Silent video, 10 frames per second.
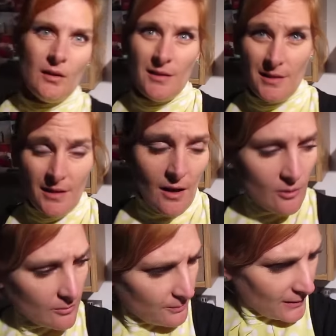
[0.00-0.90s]

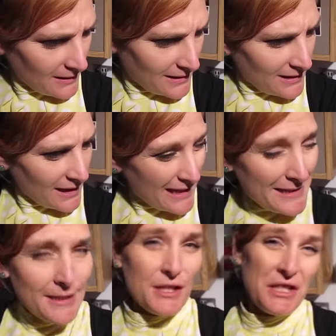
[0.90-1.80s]
So, I did a
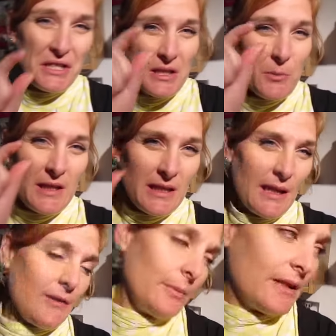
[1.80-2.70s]
teeny weeny
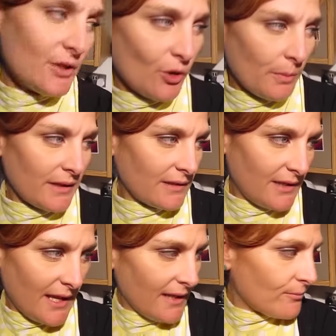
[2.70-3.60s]
little bit of shopping
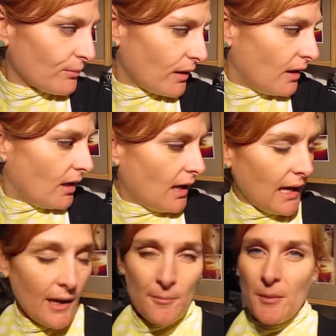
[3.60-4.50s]
today
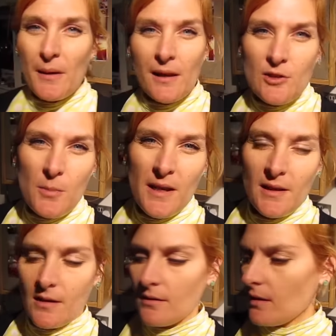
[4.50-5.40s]
in my lunch
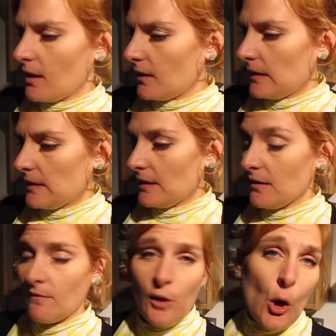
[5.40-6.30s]
break. And I
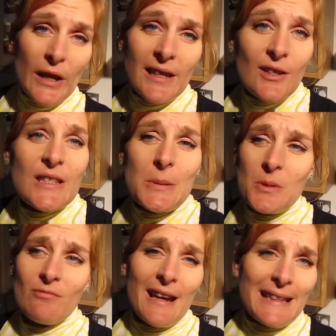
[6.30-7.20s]
didn't vlog it because it
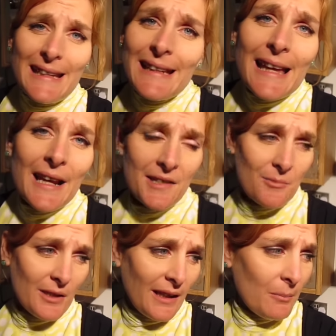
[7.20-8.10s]
was raining and I didn't
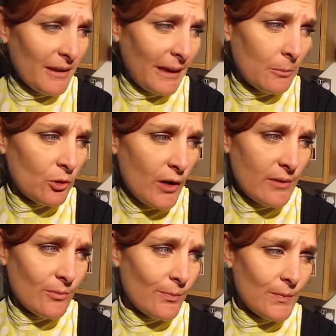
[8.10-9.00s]
want to get my camera
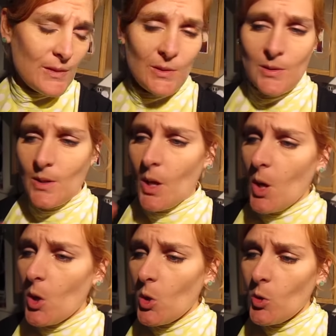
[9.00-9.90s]
out.
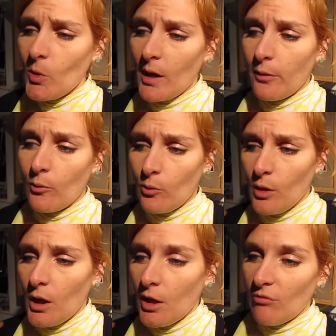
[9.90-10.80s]
So, I thought
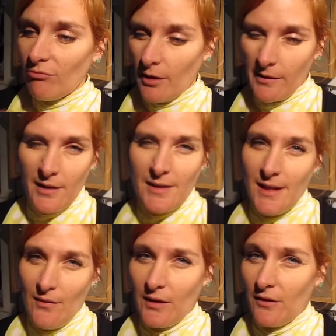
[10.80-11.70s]
rather than
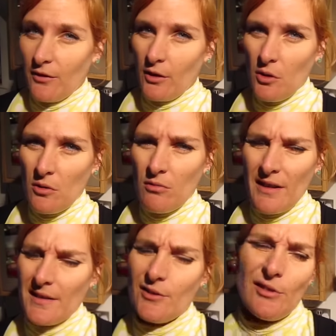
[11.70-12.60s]
saving it for a haul,
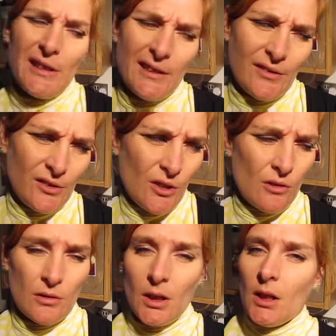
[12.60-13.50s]
and there's not really enough for a
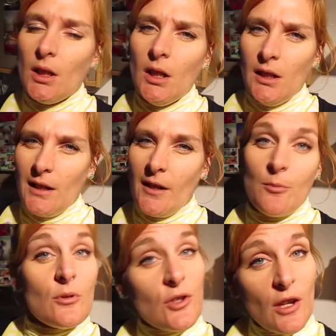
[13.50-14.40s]
haul, I
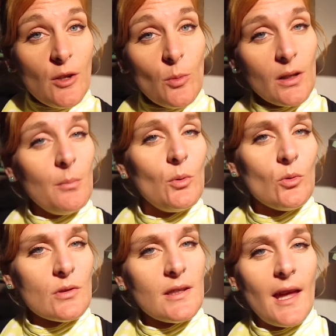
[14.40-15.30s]
will show you what I
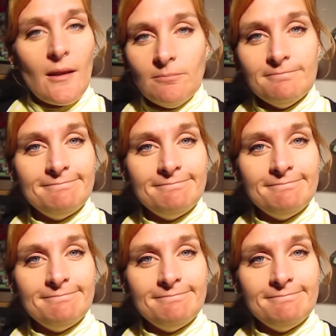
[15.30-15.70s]
bought today.